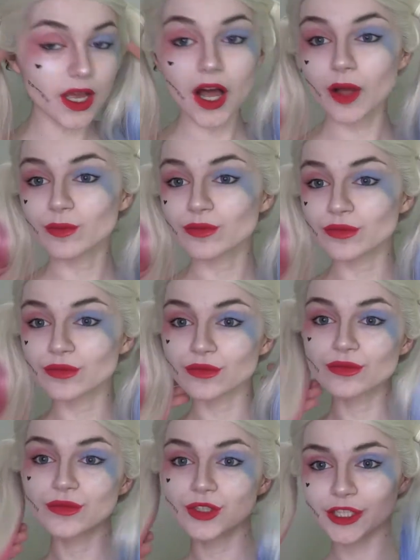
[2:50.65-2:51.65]

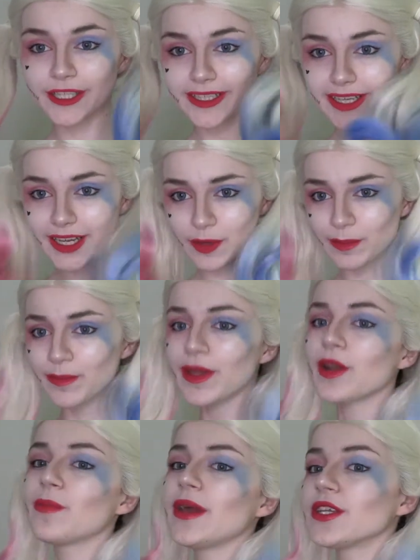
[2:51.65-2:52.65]
you can get a
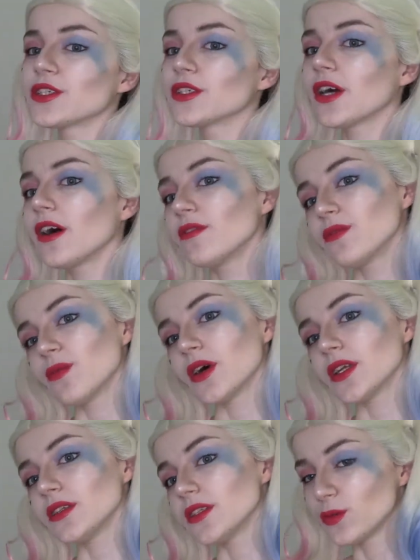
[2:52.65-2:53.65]
better picture of
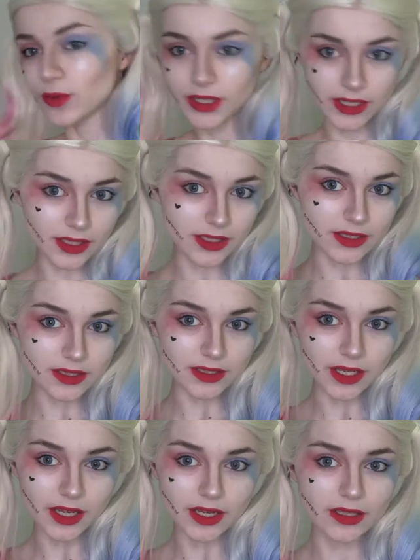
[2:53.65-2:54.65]
what the wig is
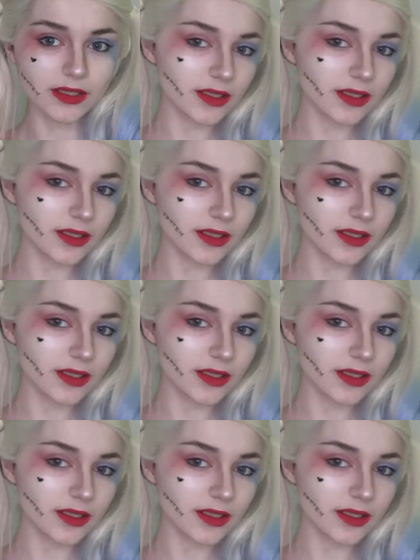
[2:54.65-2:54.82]
like.